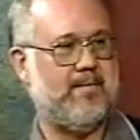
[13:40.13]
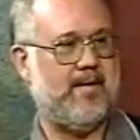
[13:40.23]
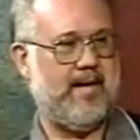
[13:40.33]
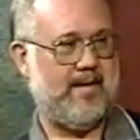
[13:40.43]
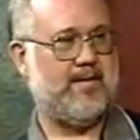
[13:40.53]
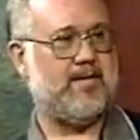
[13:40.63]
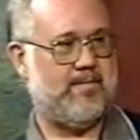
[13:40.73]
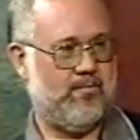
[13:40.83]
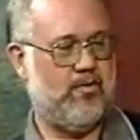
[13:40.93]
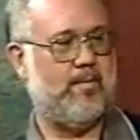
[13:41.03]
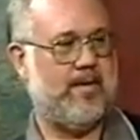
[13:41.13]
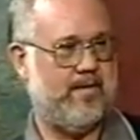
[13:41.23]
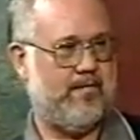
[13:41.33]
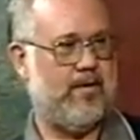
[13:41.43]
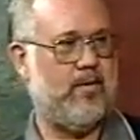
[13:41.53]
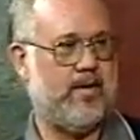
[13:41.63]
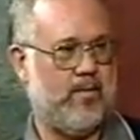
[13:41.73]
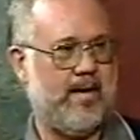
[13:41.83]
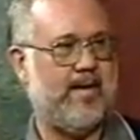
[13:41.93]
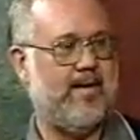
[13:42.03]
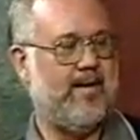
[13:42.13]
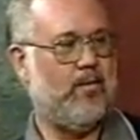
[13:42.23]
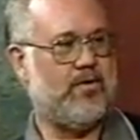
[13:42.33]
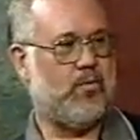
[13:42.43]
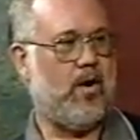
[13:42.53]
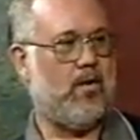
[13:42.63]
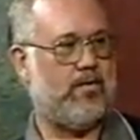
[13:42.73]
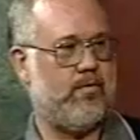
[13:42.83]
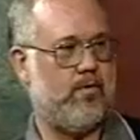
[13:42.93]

the headless woman in the flowing white, which walked